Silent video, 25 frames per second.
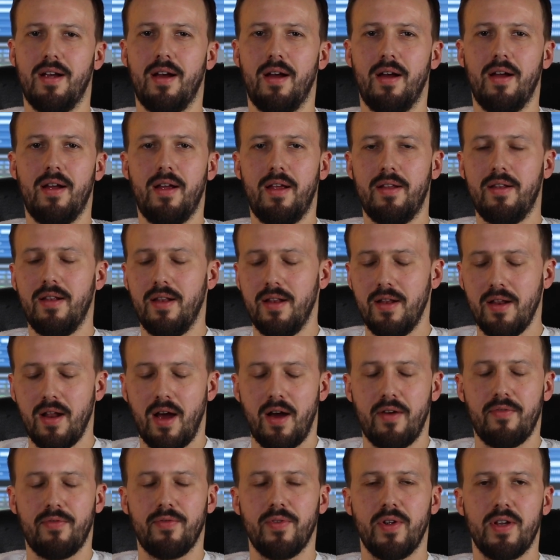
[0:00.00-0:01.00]
I
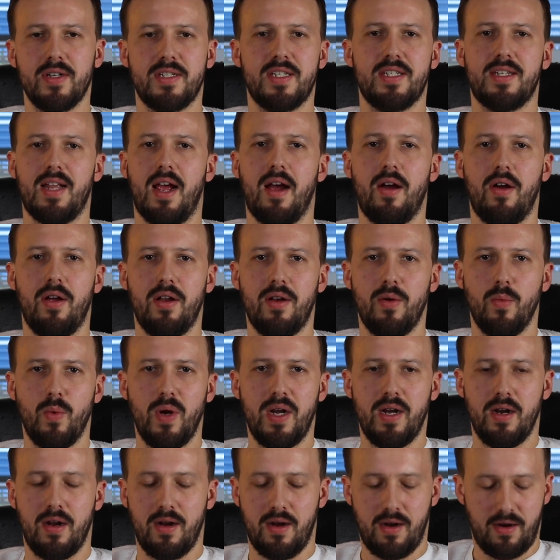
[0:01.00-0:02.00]
love a stout in the
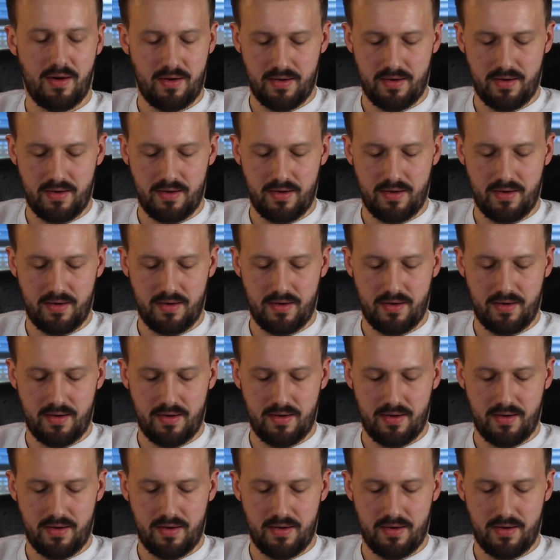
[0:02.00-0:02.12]
winter.